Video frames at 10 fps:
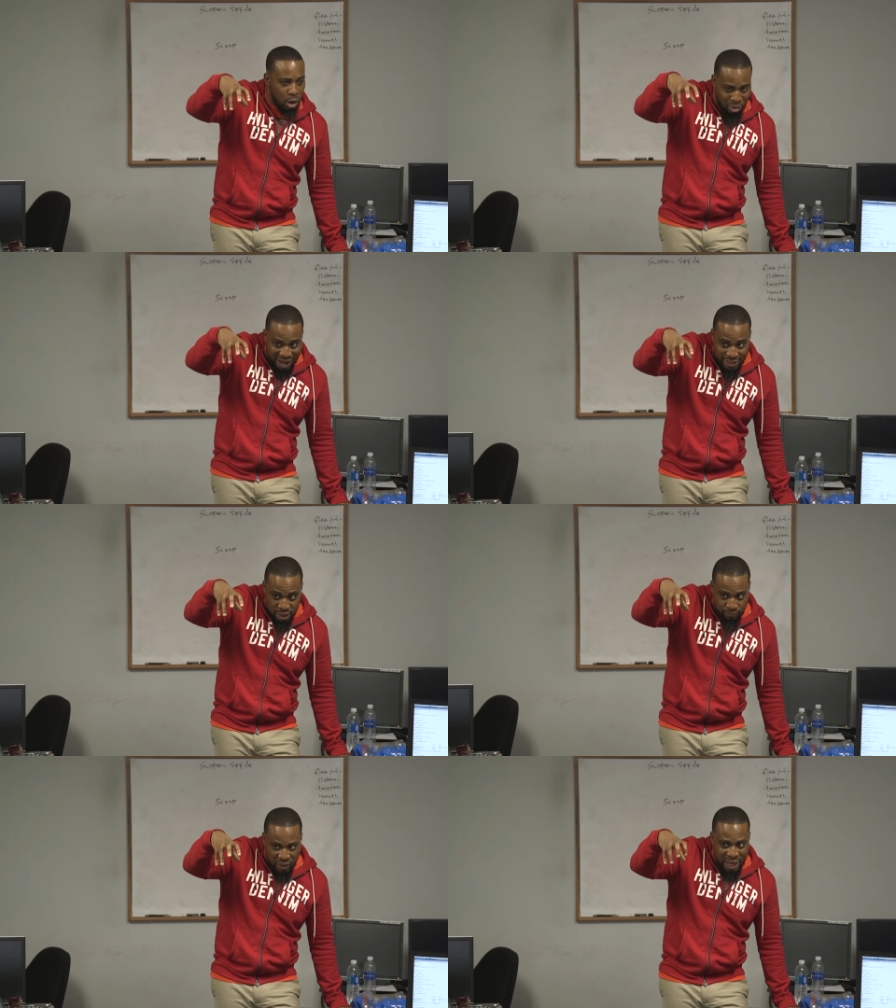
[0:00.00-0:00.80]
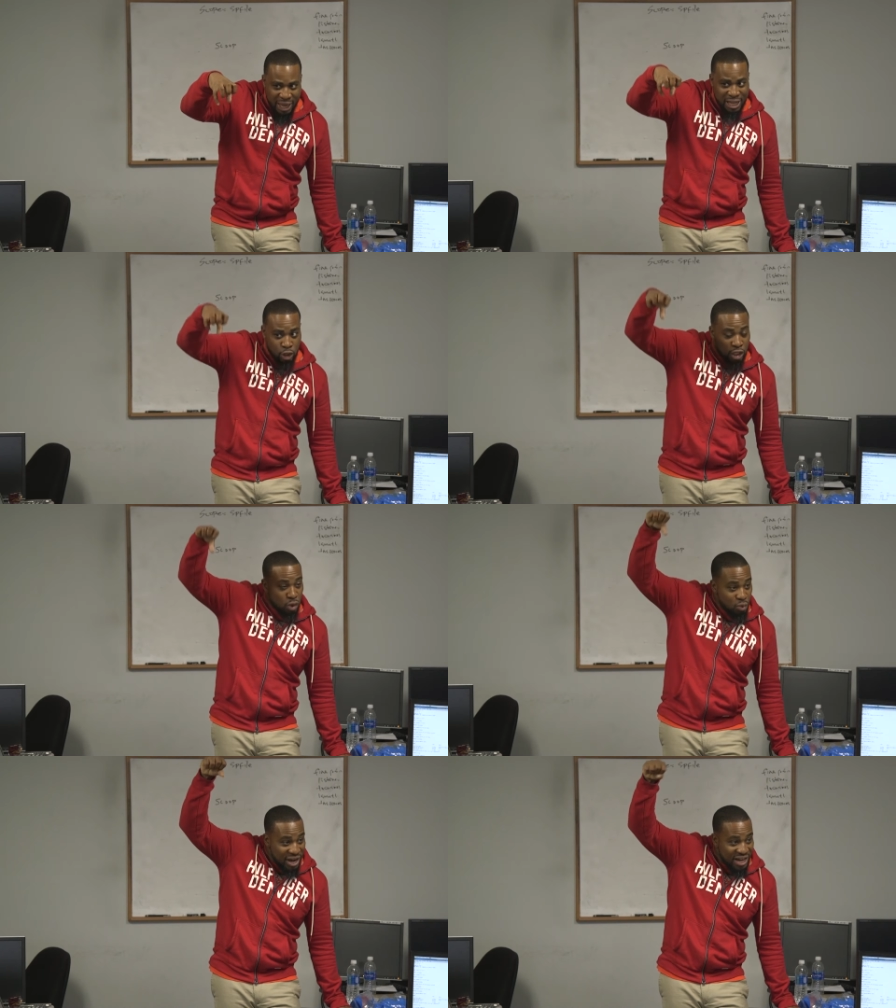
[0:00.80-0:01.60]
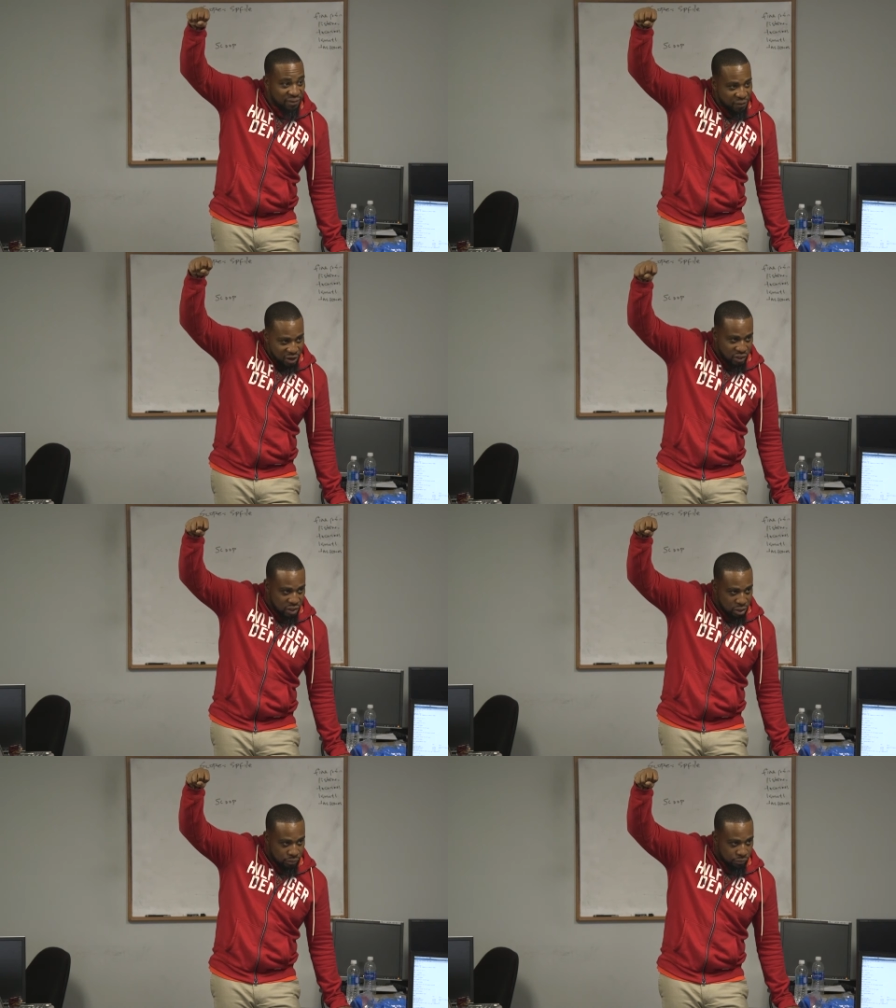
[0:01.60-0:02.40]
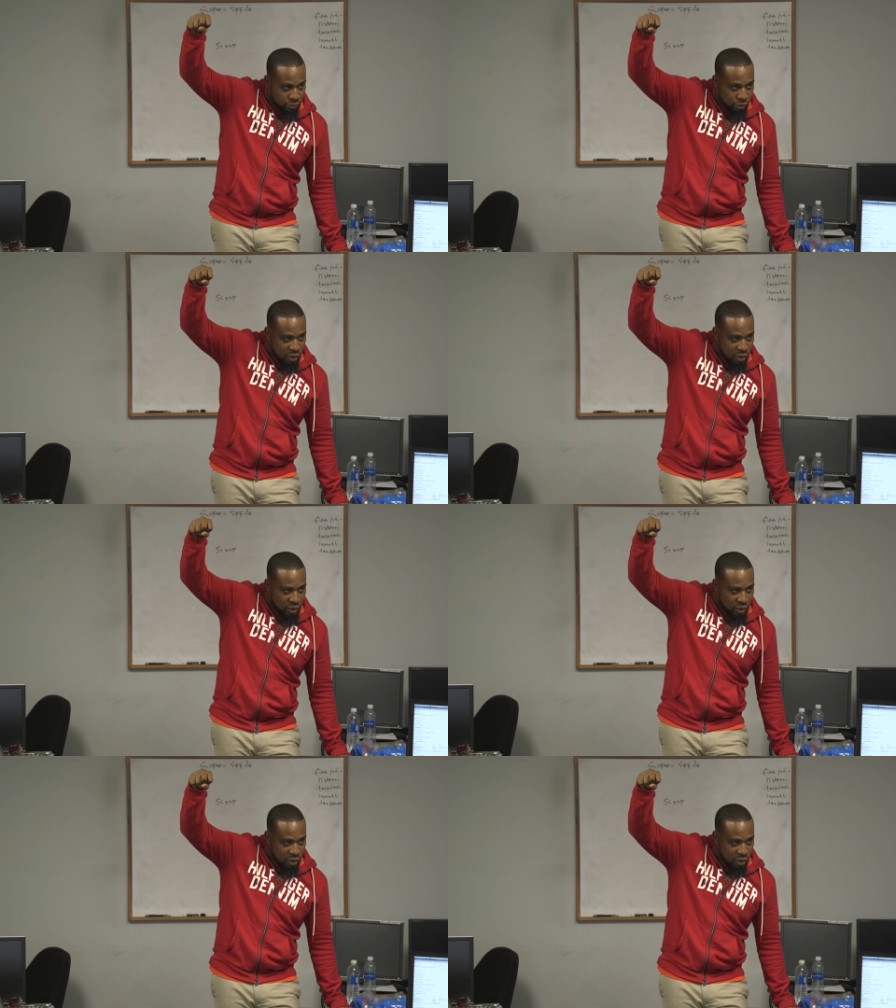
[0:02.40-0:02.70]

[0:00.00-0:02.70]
right? It's going to read it first